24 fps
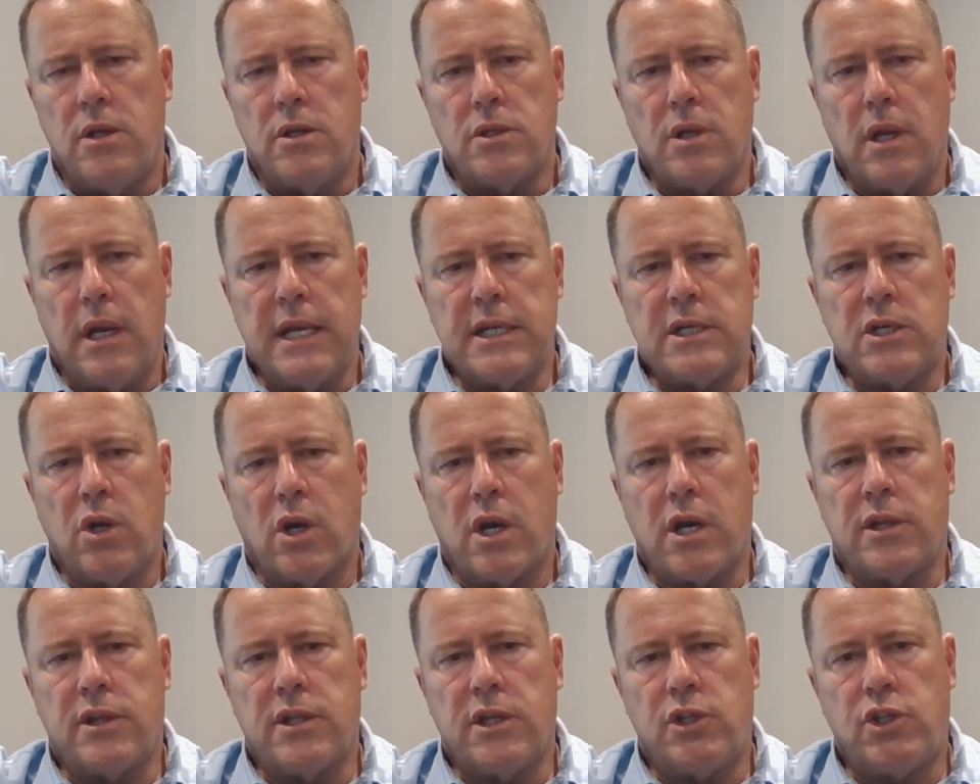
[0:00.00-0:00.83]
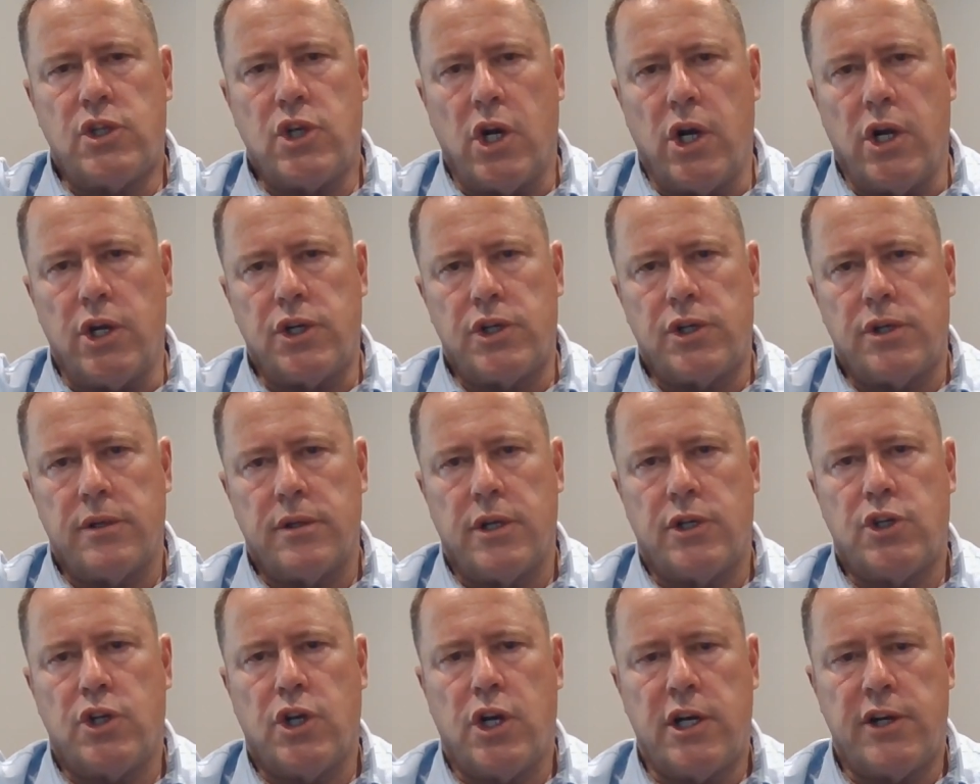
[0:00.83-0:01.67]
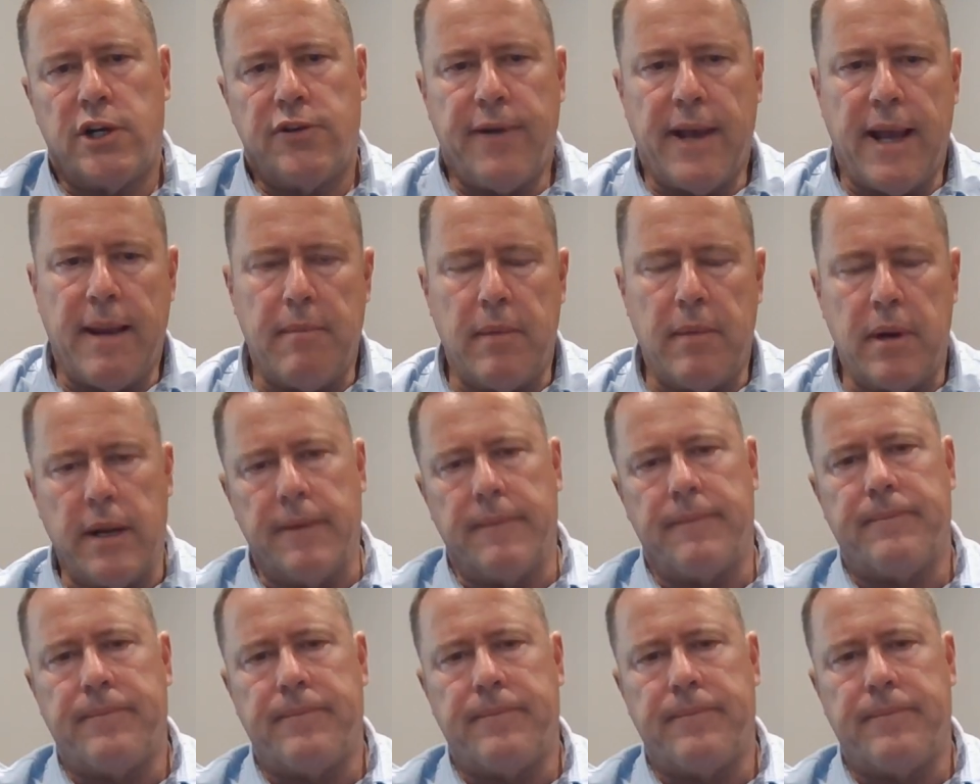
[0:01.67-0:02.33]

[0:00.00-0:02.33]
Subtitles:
So let's look at the church family.